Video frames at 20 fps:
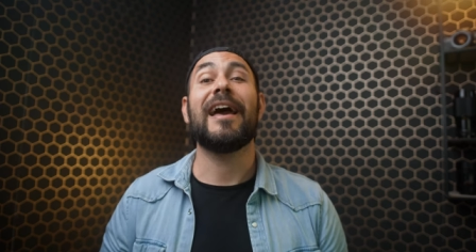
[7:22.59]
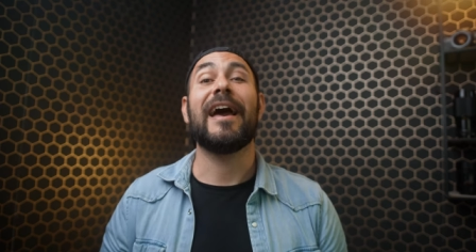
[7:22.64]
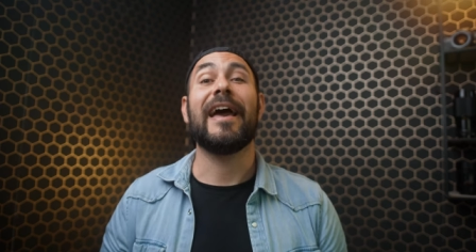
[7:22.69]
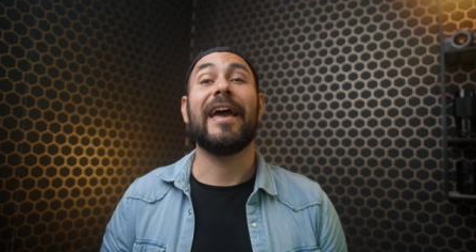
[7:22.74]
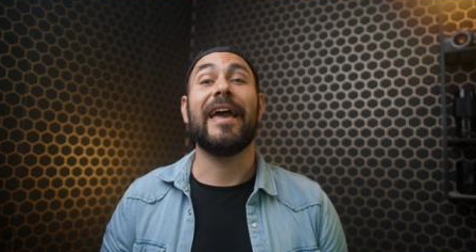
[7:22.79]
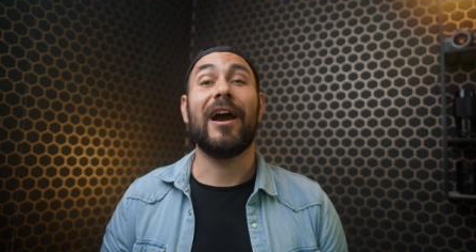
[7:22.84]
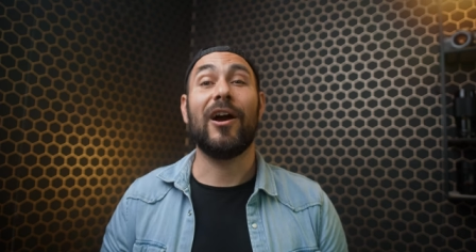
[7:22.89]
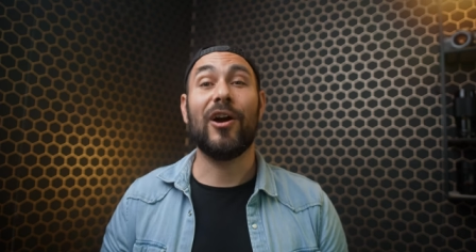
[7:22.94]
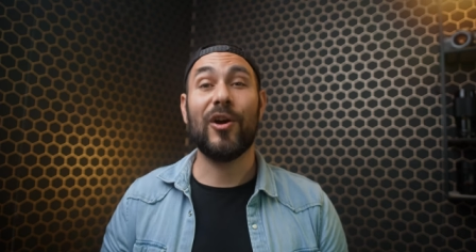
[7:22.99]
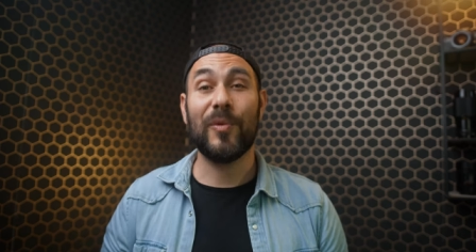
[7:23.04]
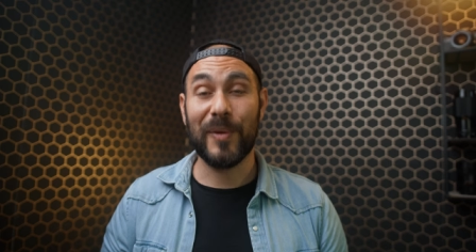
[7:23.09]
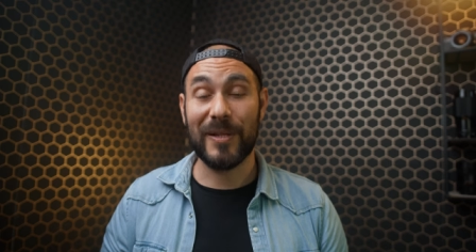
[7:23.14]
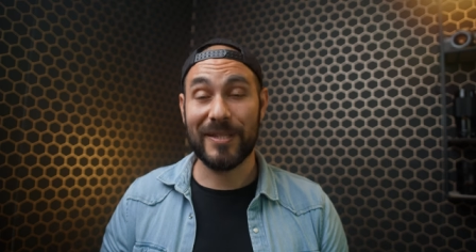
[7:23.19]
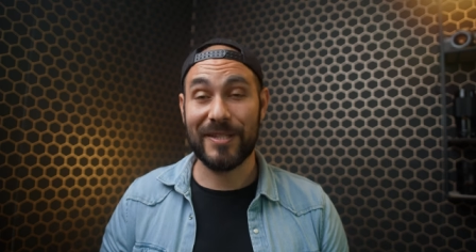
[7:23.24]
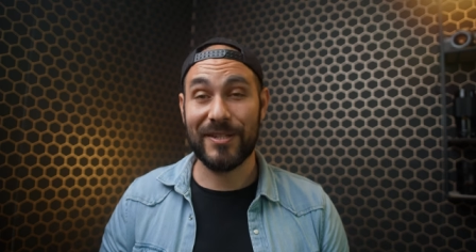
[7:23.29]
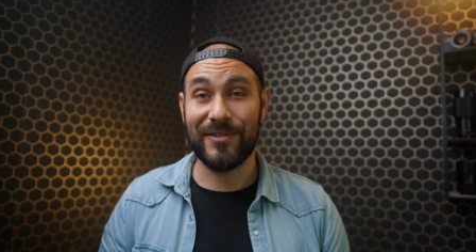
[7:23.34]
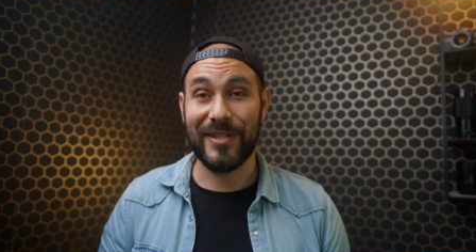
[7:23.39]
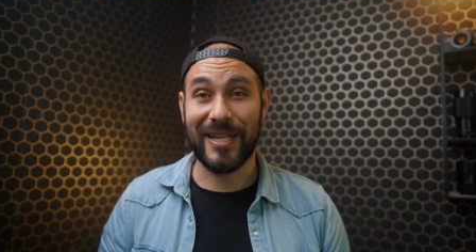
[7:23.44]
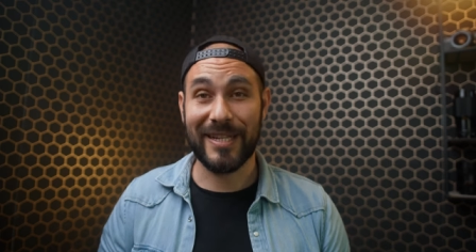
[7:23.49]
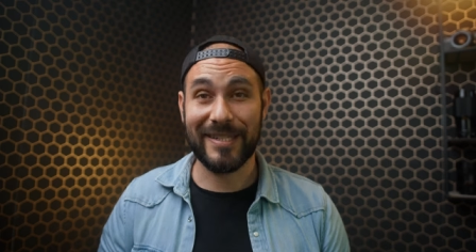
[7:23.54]
I hope I'll
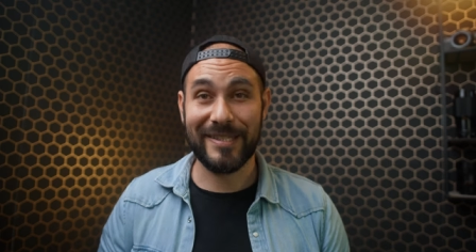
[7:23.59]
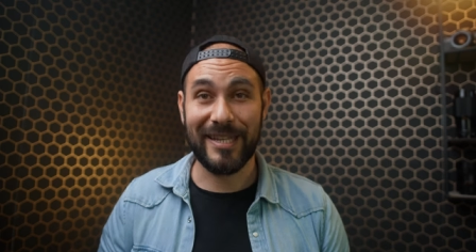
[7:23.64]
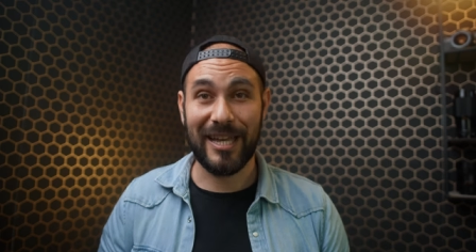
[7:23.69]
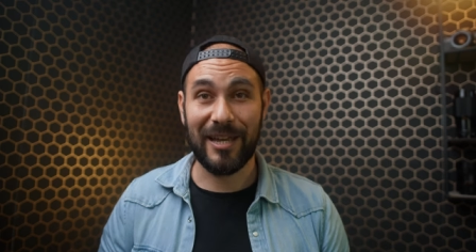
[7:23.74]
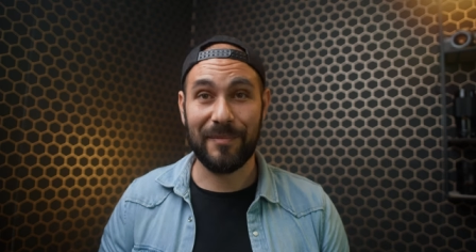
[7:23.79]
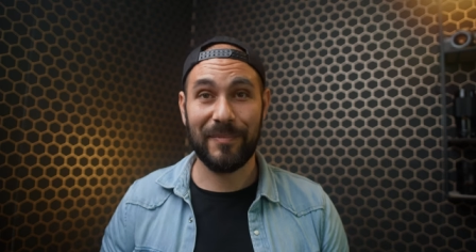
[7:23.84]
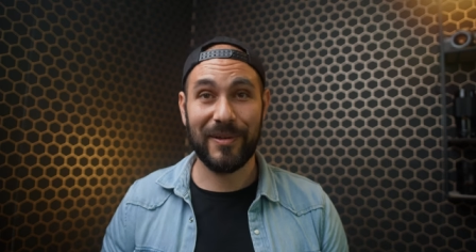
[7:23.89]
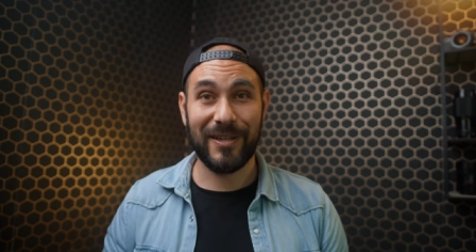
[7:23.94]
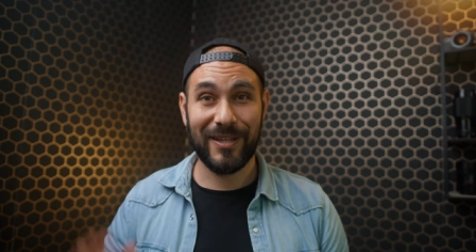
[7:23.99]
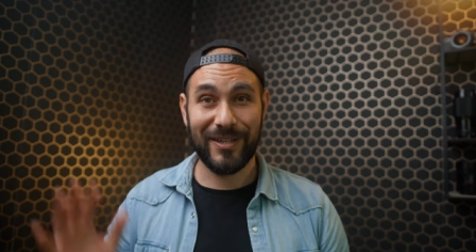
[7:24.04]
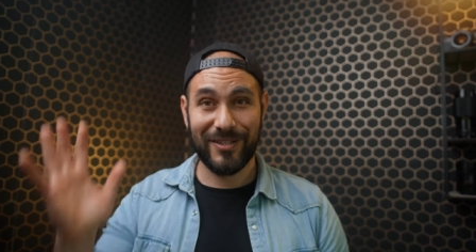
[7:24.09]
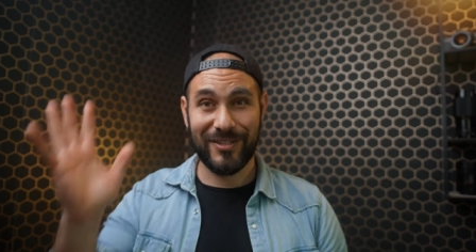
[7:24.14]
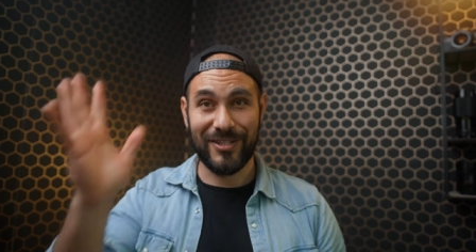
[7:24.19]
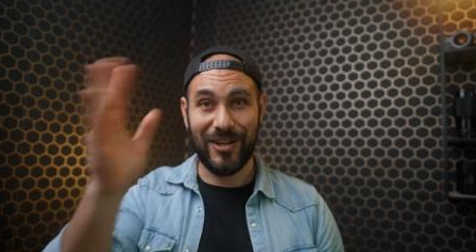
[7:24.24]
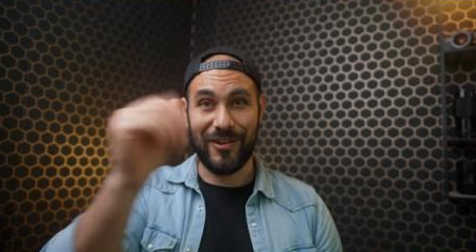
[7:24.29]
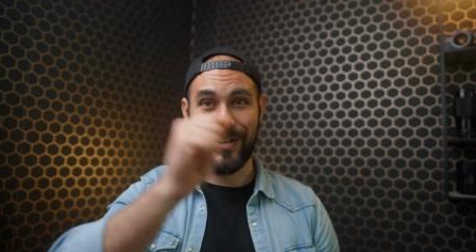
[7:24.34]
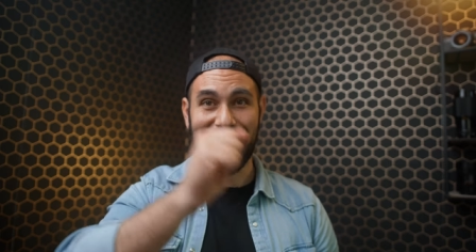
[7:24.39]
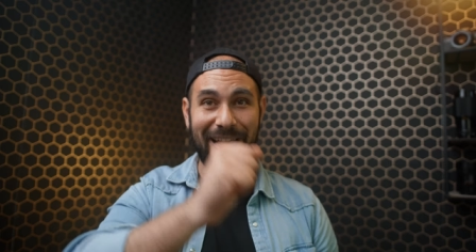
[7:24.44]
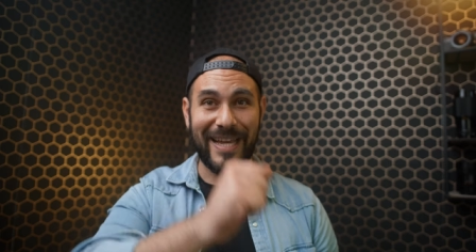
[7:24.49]
see you next time. Ciao